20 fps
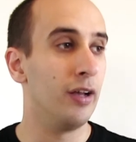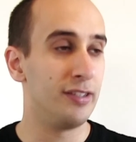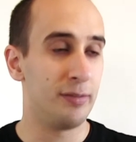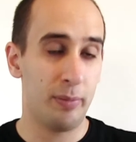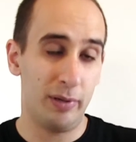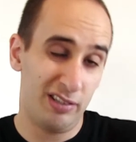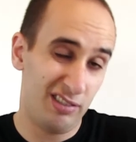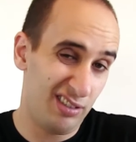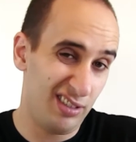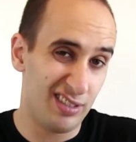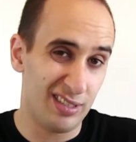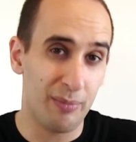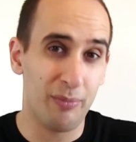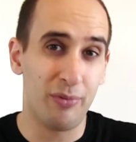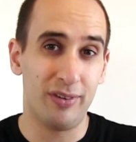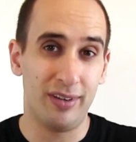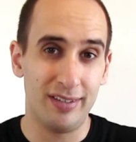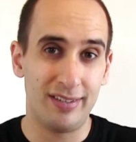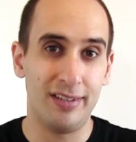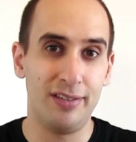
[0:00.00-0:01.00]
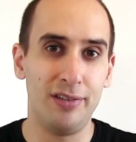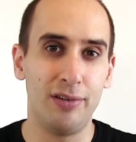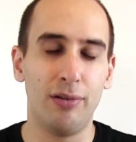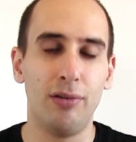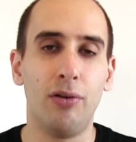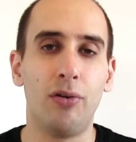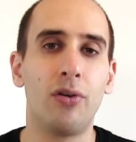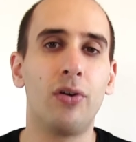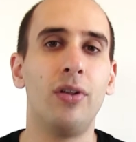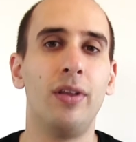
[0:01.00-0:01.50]
especially someone that's in your
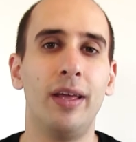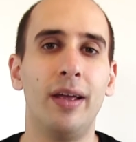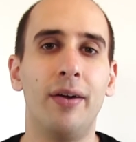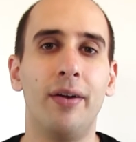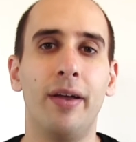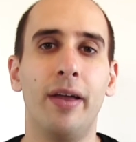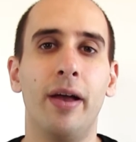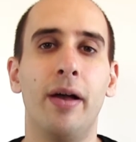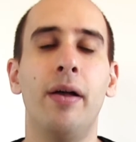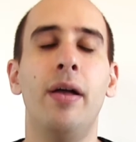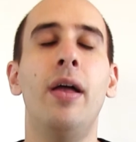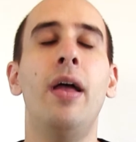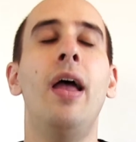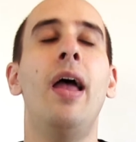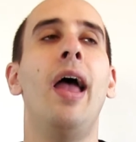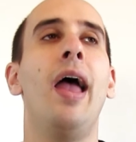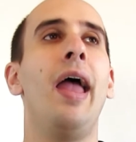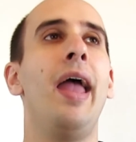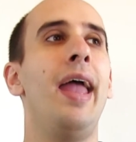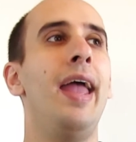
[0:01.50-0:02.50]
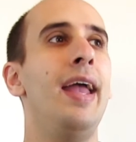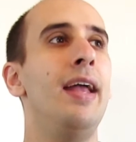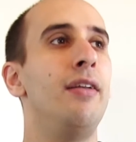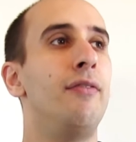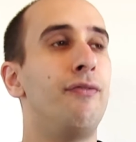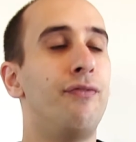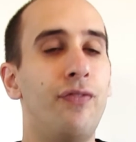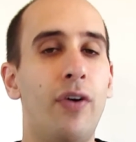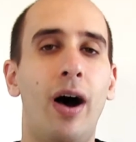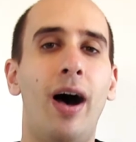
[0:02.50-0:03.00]
local area, and
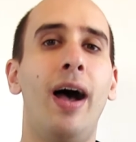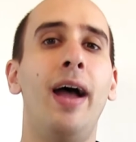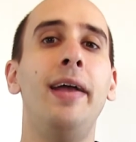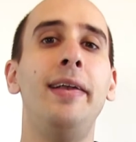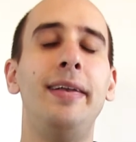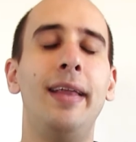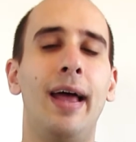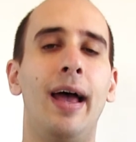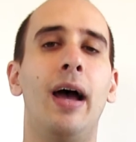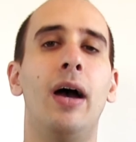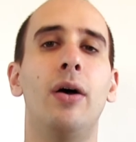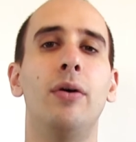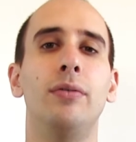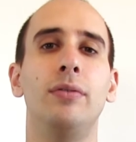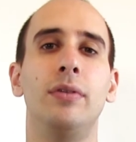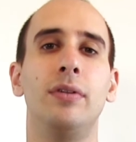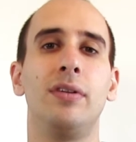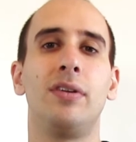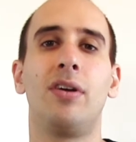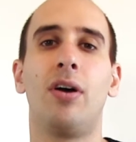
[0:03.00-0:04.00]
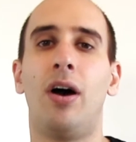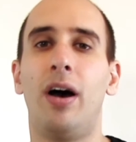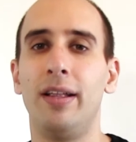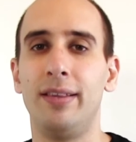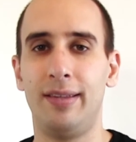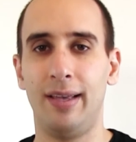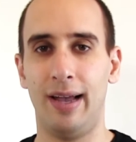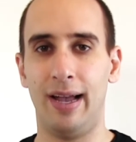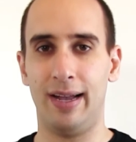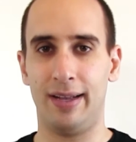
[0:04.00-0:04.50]
find out
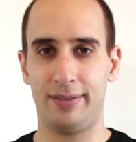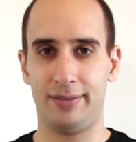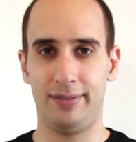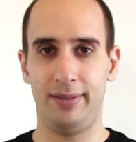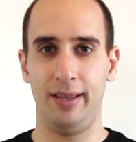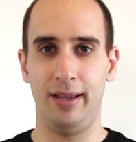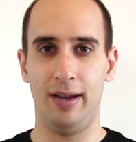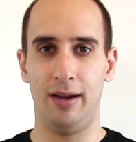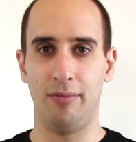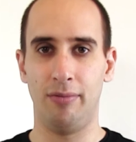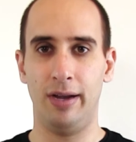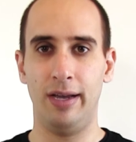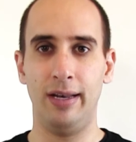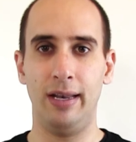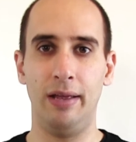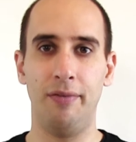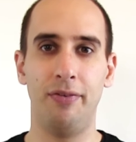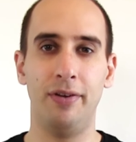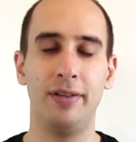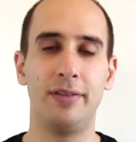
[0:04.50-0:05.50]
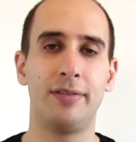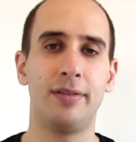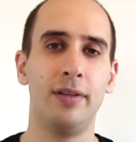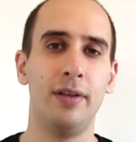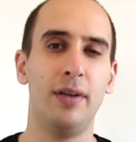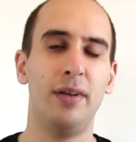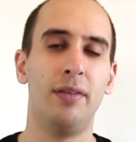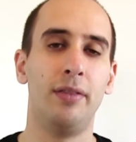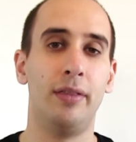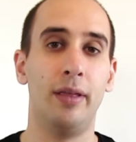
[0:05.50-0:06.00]
contacts there, right? If it's
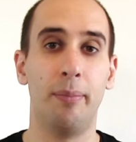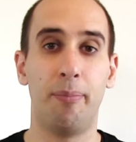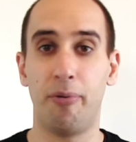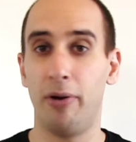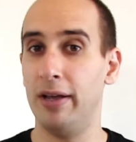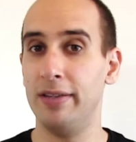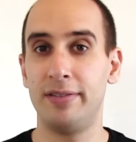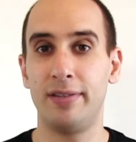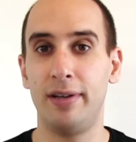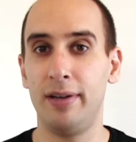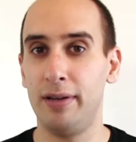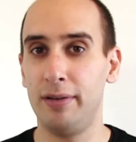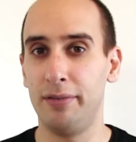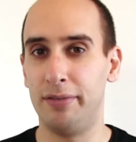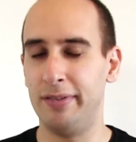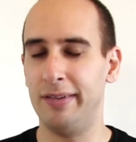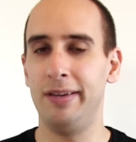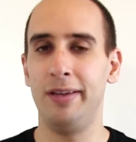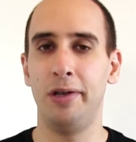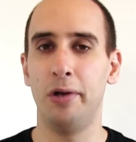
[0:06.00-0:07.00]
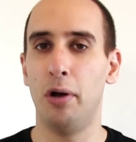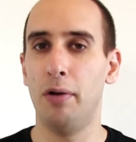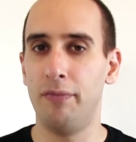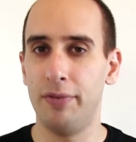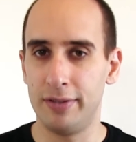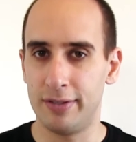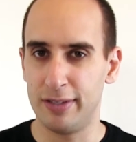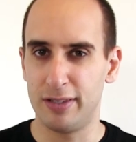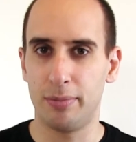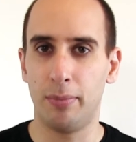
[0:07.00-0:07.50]
the president, CEO, if
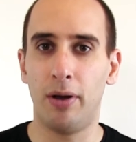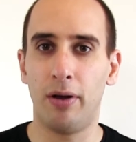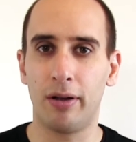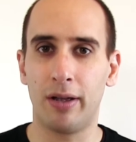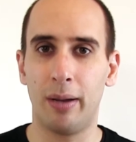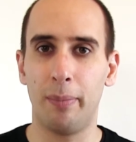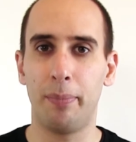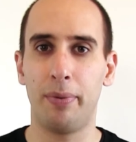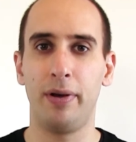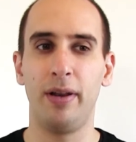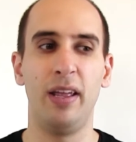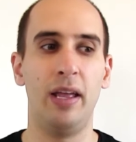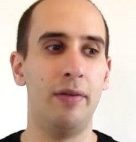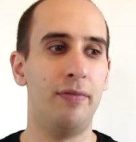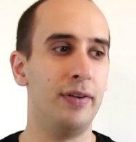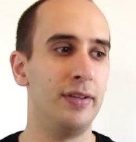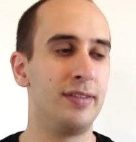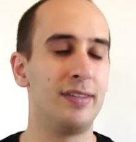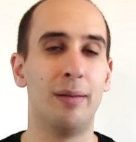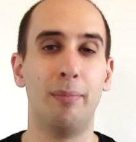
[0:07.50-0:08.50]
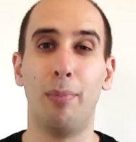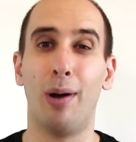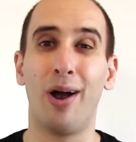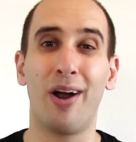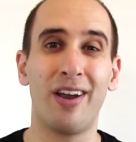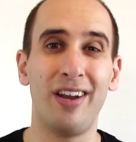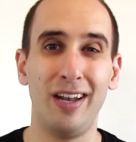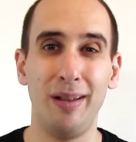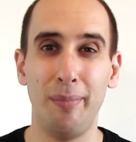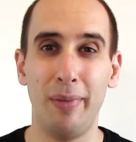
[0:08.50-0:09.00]
it's a small company, if it's the
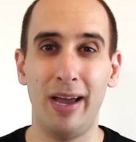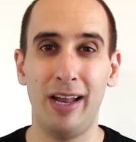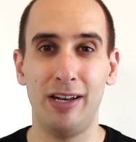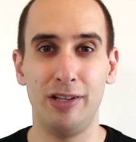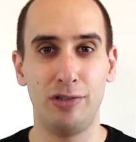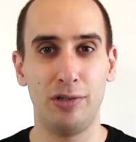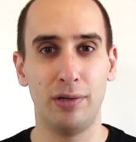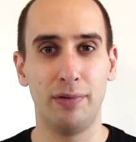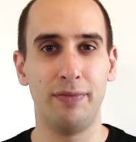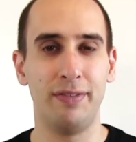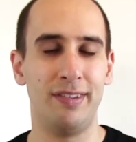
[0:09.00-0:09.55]
marketing manager,